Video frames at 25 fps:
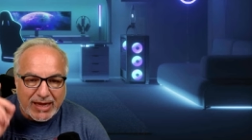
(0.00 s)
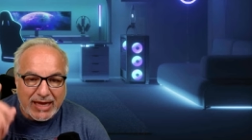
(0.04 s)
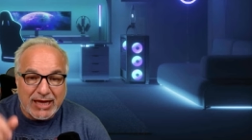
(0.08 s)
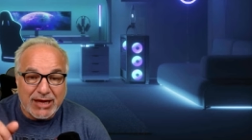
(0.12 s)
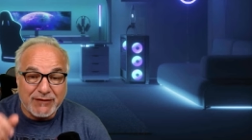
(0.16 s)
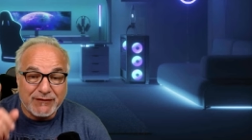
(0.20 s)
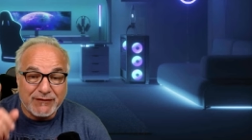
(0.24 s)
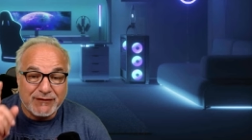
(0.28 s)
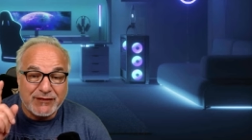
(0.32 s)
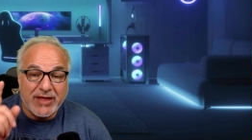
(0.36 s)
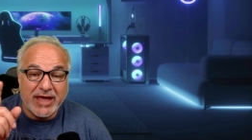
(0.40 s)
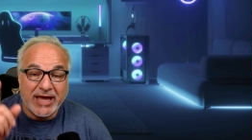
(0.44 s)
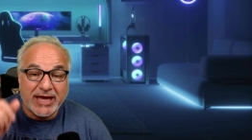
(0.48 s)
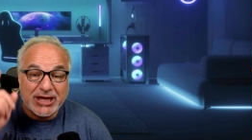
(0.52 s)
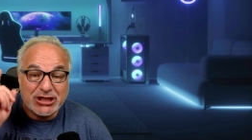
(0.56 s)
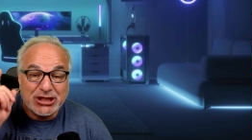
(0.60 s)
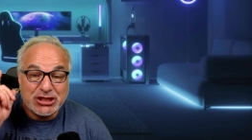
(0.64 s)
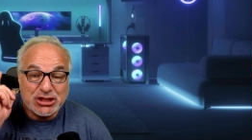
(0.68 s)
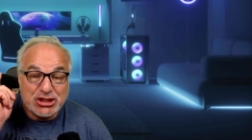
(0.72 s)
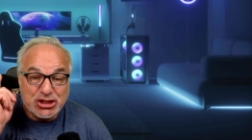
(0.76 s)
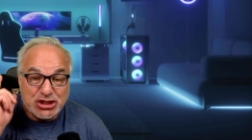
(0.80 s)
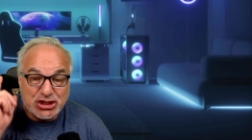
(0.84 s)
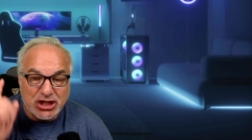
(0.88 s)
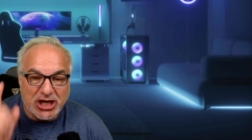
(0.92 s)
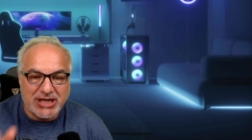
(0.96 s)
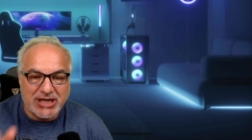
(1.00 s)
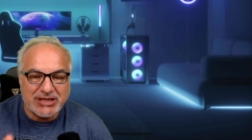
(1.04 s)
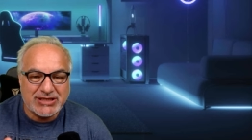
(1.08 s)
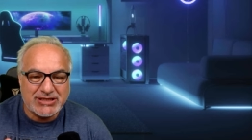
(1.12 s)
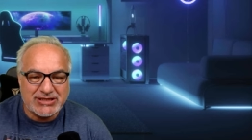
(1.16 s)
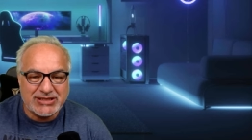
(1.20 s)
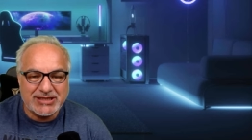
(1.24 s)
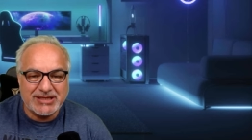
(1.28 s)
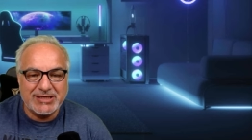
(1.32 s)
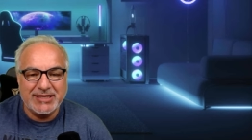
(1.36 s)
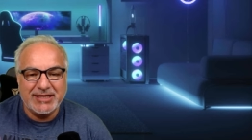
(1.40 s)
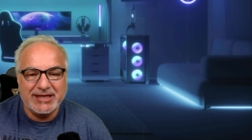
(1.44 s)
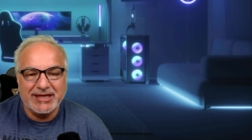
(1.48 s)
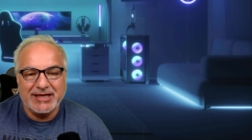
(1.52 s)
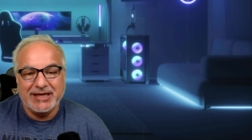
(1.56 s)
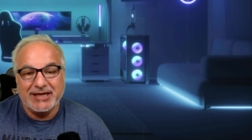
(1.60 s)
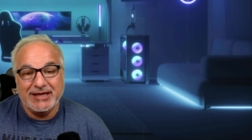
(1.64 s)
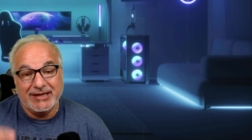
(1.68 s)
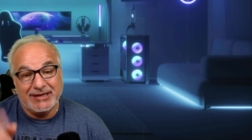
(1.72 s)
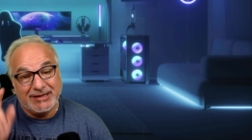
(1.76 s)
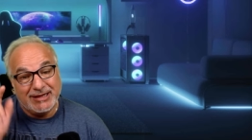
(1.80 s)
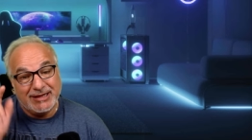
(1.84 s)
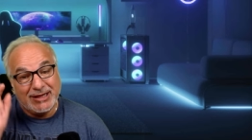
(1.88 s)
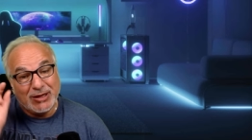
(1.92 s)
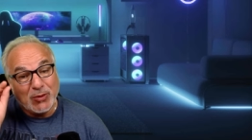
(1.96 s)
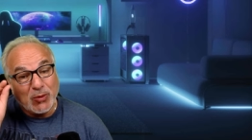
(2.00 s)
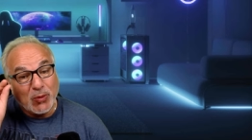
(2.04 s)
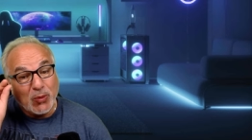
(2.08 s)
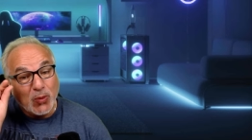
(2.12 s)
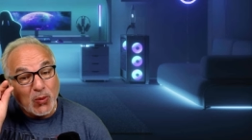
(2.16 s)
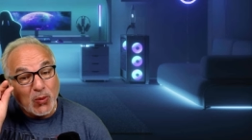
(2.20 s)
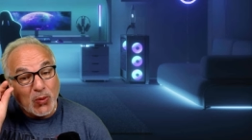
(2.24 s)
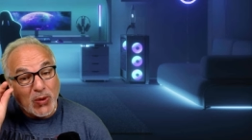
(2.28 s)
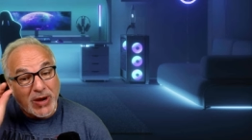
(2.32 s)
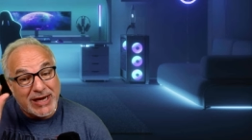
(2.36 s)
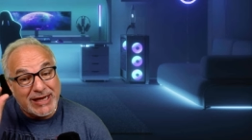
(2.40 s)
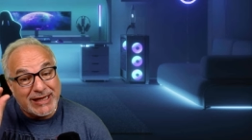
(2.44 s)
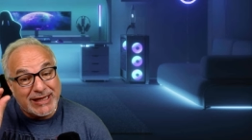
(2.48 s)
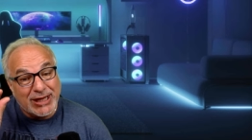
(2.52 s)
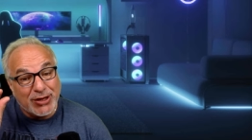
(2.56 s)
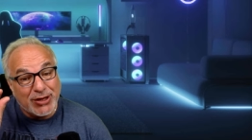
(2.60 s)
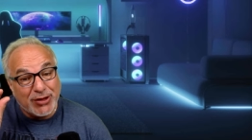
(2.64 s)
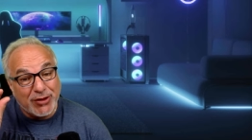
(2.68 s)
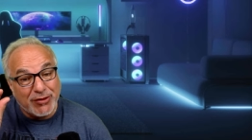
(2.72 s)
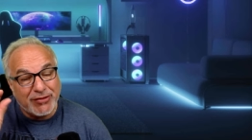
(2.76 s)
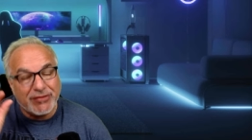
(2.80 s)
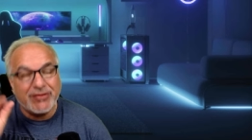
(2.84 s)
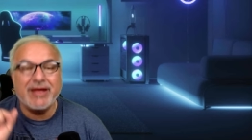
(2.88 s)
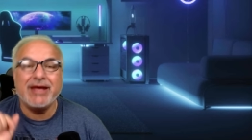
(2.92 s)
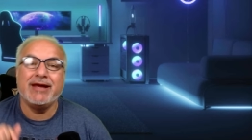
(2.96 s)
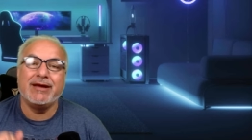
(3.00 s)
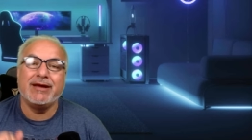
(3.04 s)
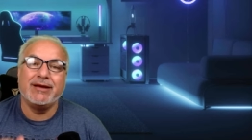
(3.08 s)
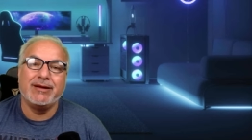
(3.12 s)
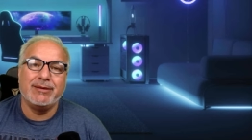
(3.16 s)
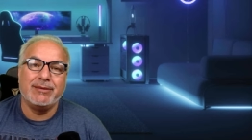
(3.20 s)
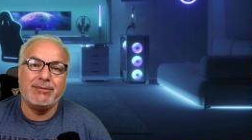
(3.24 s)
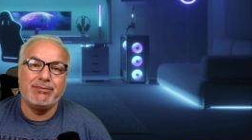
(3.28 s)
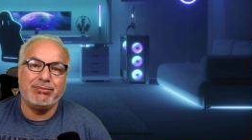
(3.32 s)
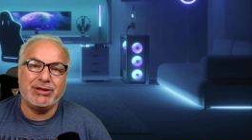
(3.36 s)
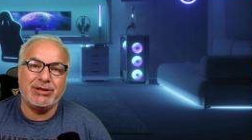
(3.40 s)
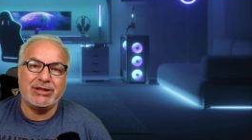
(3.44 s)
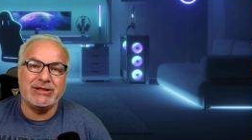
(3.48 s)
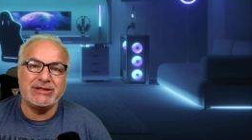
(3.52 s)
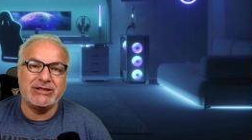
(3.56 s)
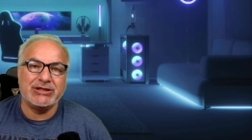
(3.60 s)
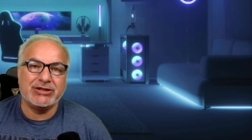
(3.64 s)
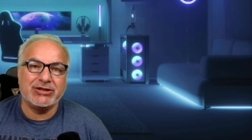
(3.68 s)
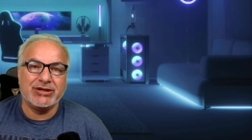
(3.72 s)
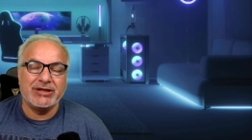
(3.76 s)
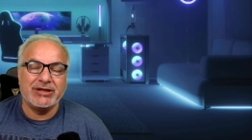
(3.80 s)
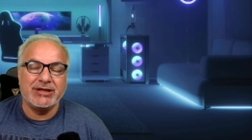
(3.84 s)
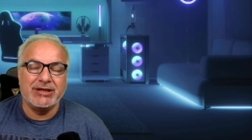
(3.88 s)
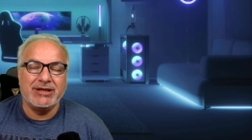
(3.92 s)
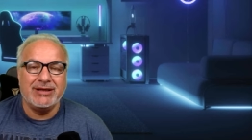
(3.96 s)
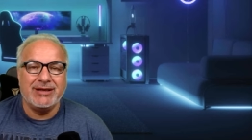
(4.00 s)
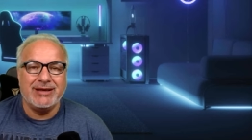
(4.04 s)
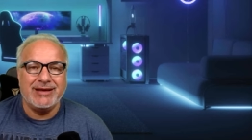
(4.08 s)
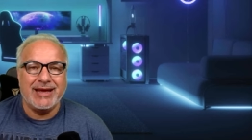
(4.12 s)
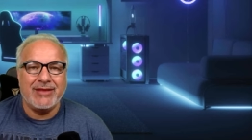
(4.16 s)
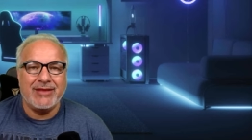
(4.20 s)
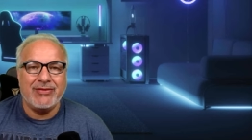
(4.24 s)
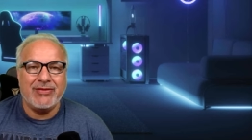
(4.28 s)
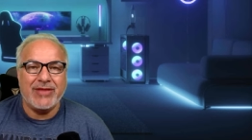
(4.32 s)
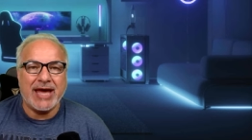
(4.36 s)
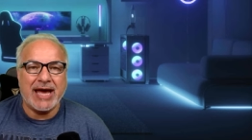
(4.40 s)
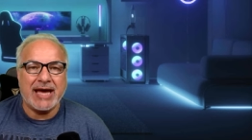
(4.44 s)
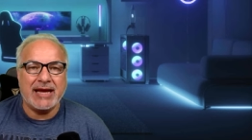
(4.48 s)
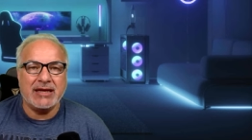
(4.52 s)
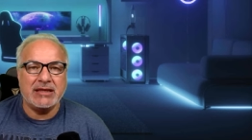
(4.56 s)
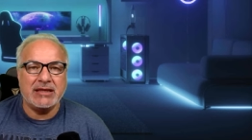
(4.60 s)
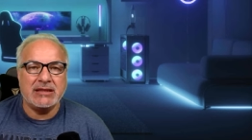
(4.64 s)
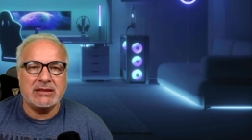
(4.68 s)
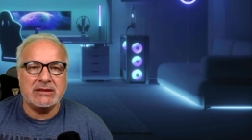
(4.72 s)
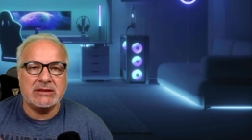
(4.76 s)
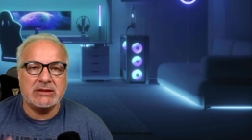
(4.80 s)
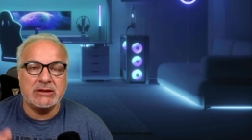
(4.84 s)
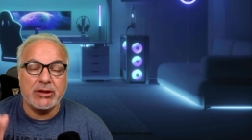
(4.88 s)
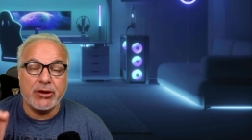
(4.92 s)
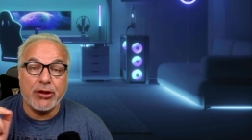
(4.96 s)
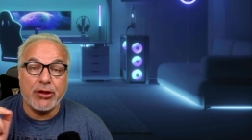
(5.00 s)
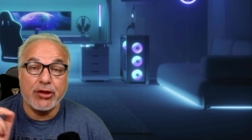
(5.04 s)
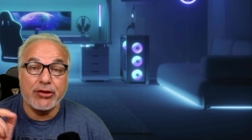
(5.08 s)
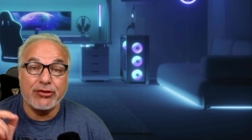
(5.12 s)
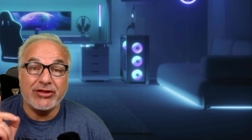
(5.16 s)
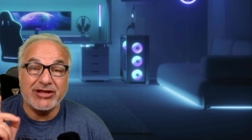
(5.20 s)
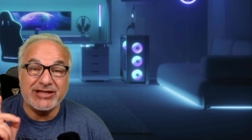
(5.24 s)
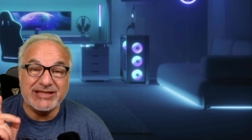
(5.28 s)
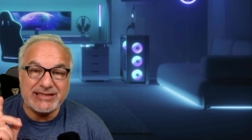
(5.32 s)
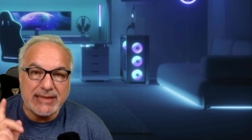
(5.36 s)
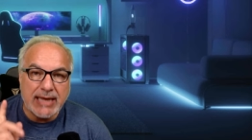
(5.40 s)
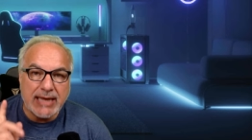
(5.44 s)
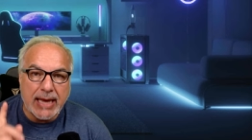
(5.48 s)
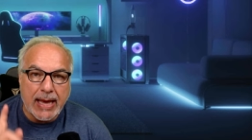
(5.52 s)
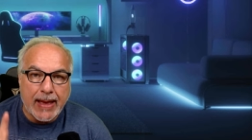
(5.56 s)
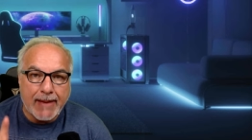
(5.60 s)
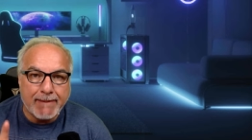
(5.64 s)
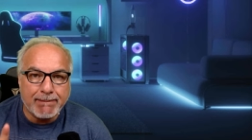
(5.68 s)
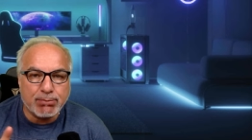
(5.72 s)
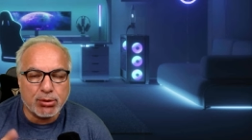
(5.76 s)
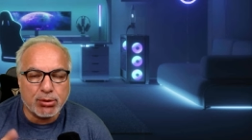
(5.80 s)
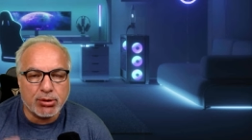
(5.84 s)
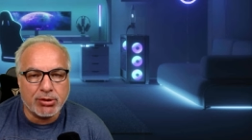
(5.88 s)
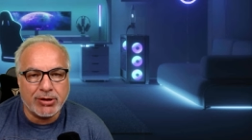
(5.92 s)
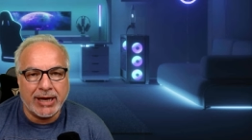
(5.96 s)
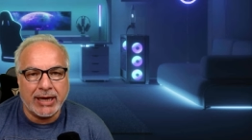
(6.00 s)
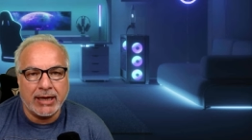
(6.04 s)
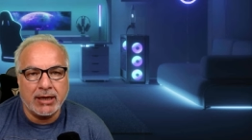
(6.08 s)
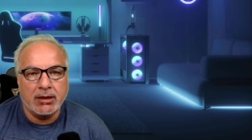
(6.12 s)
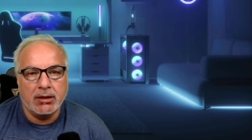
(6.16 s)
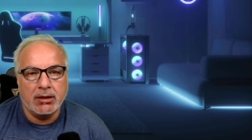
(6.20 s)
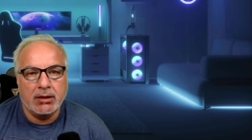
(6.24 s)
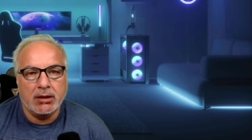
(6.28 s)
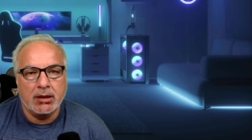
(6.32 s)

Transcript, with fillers: if they could just one little thing, Blizzard, and that is the tempering